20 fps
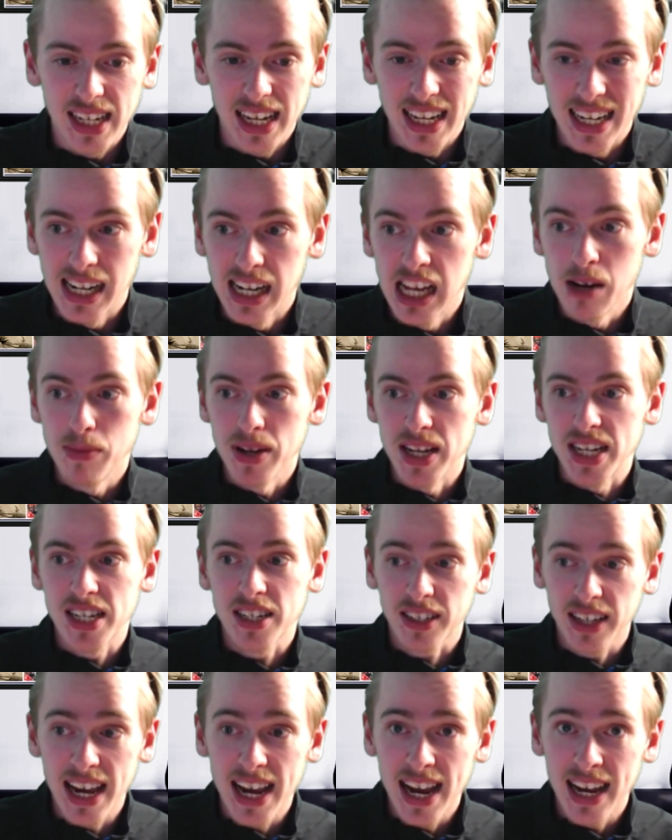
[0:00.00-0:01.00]
get a little bit
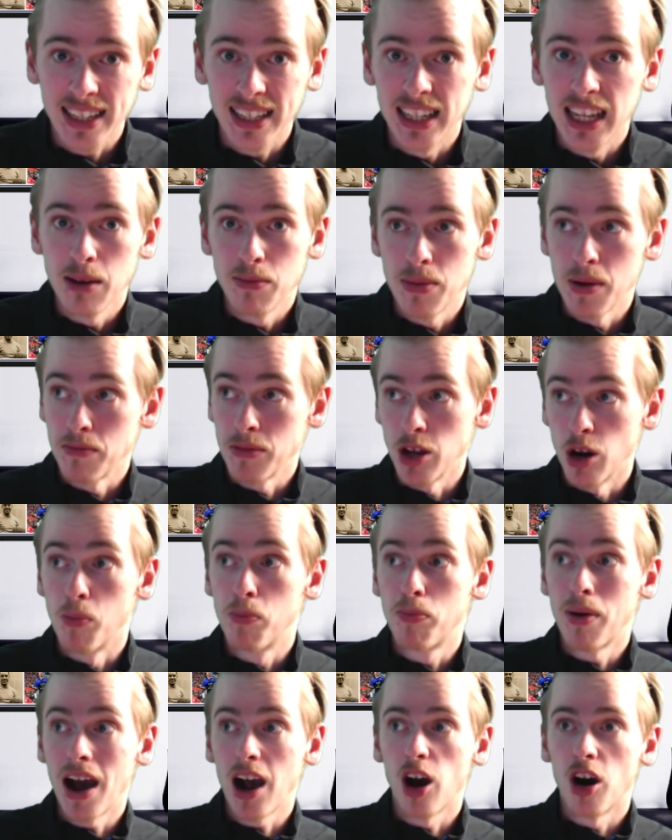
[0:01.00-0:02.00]
scared, a little bit,
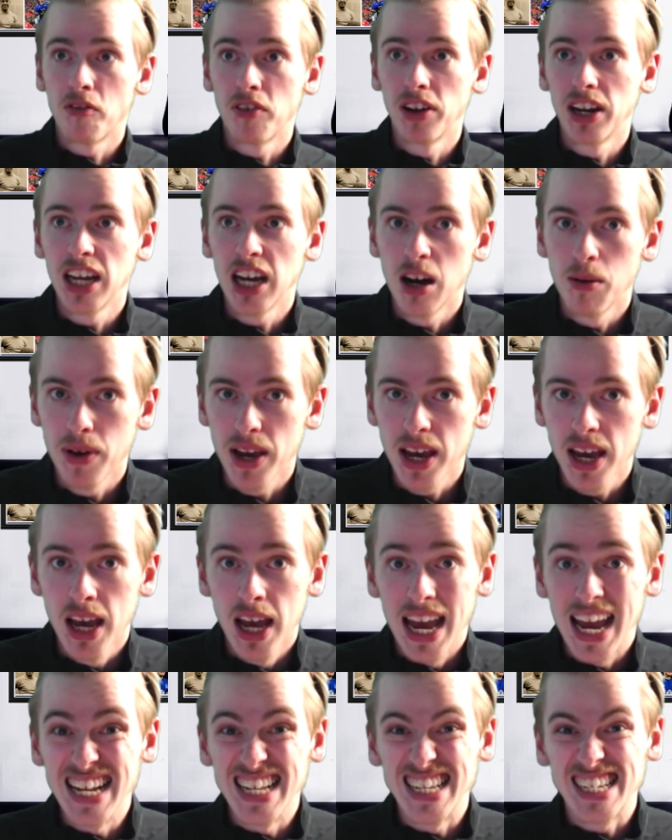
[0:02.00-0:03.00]
back off a little bit,
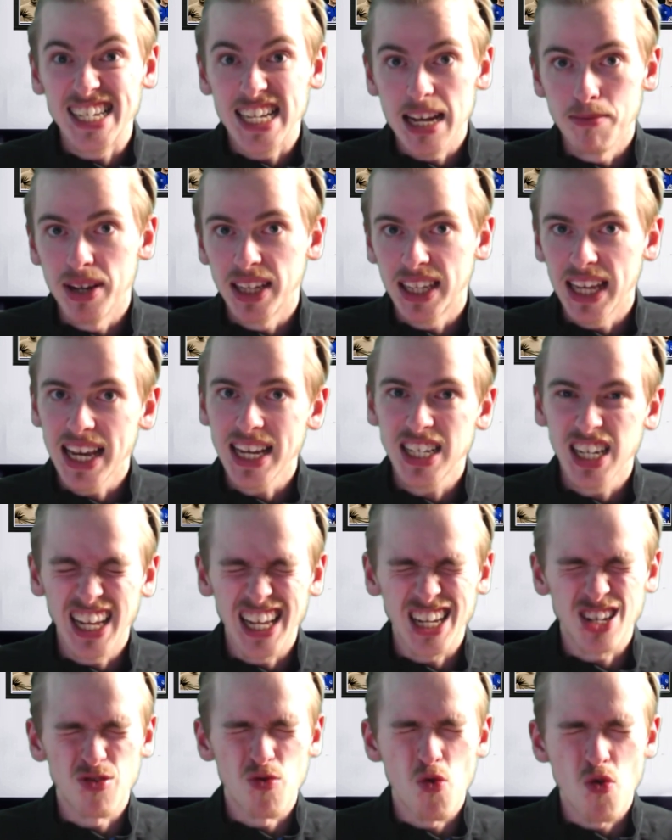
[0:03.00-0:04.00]
intimidating.
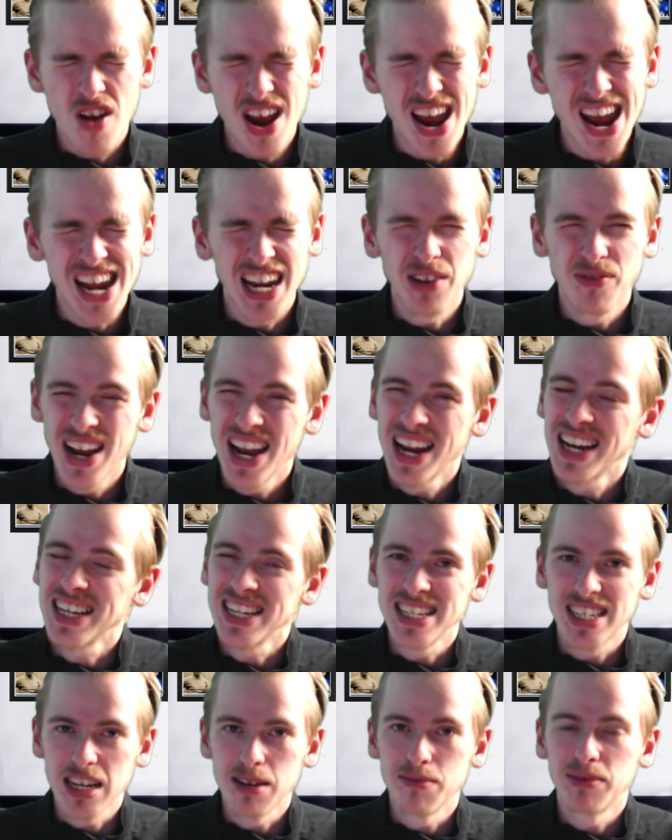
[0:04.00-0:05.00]
It's really, really
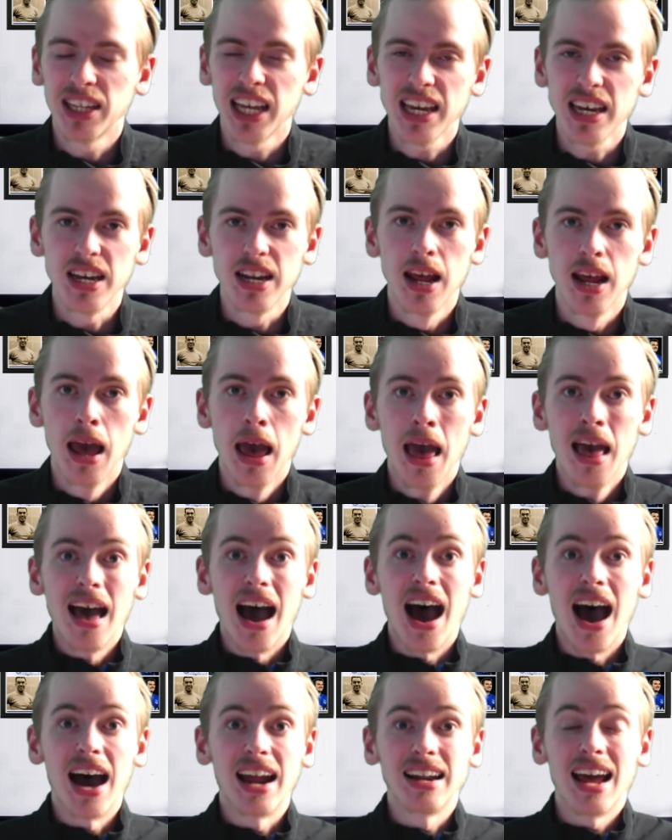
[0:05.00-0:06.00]
intimidating.
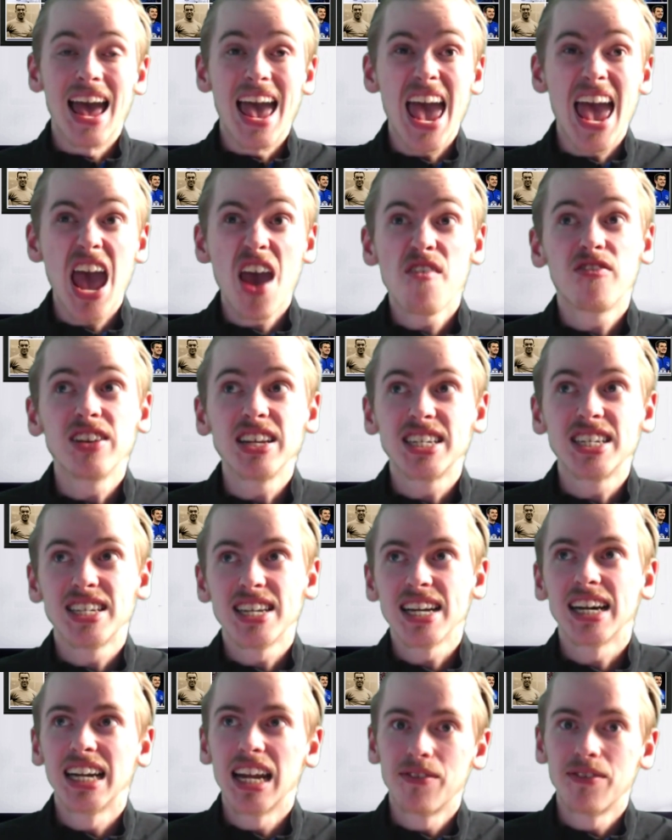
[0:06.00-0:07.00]
And every
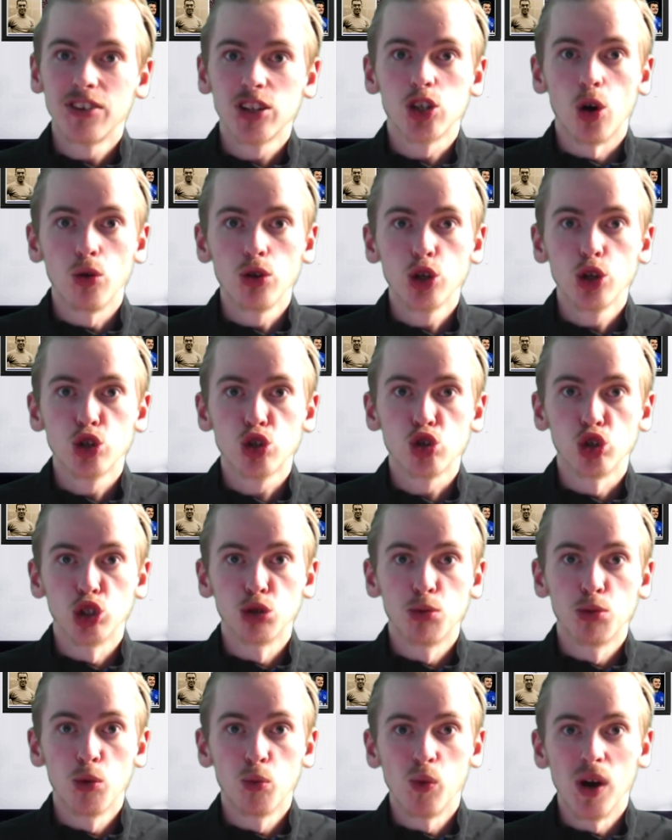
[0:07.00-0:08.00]
single Evertonian stood
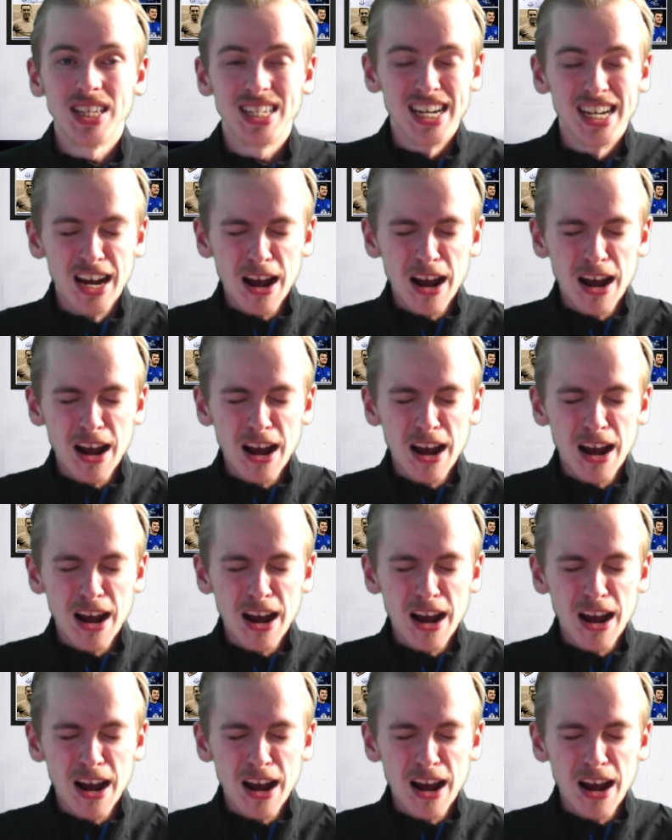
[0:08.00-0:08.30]
up and went,